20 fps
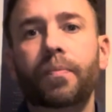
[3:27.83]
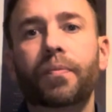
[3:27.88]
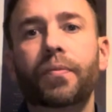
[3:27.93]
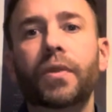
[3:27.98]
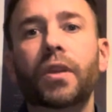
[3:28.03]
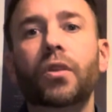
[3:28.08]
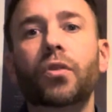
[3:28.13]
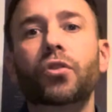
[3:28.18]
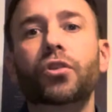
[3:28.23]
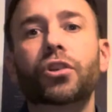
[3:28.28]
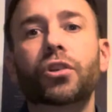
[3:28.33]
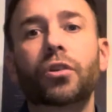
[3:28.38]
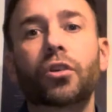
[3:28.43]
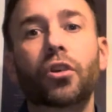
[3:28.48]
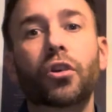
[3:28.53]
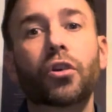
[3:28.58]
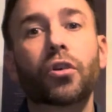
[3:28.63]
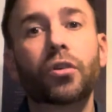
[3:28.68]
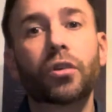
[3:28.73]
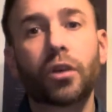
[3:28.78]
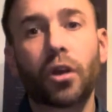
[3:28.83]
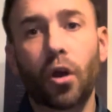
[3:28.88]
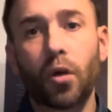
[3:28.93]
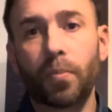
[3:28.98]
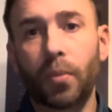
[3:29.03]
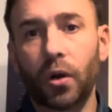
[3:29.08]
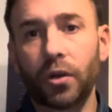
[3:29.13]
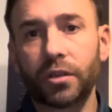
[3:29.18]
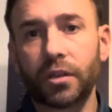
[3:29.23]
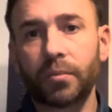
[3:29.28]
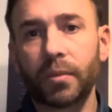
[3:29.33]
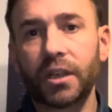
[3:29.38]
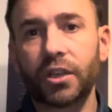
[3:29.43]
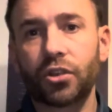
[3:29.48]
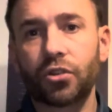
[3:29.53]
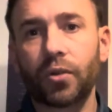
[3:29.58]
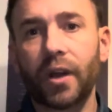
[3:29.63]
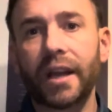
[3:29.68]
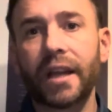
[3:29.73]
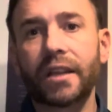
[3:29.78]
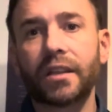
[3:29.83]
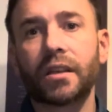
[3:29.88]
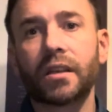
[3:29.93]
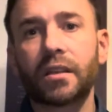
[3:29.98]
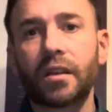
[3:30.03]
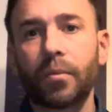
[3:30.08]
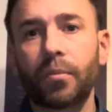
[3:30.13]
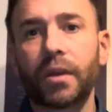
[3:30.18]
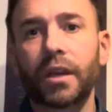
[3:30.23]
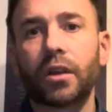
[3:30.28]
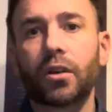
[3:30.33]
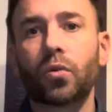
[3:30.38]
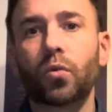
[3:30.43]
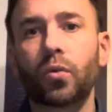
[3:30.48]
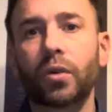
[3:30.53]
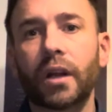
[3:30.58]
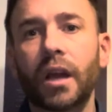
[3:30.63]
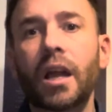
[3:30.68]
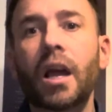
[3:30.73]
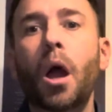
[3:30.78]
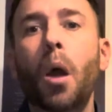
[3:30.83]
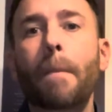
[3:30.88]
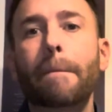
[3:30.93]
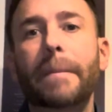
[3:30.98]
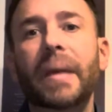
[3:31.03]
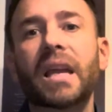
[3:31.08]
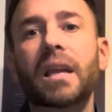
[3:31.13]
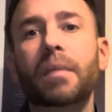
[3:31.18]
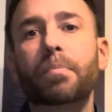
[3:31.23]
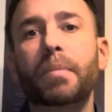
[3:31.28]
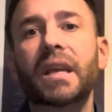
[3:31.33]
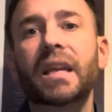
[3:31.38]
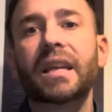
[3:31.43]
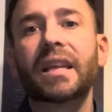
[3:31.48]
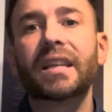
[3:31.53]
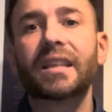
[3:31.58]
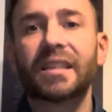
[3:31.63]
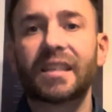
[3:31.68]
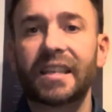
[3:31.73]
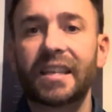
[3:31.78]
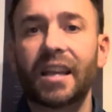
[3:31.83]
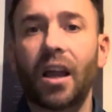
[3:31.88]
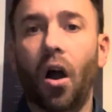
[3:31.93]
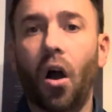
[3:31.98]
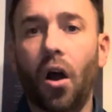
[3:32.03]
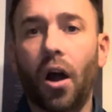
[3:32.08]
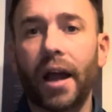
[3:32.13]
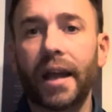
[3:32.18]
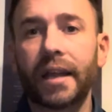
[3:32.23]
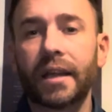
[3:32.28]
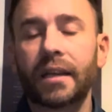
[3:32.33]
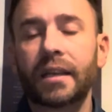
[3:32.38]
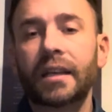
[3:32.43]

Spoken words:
You could go possibly straight into something called PPCI,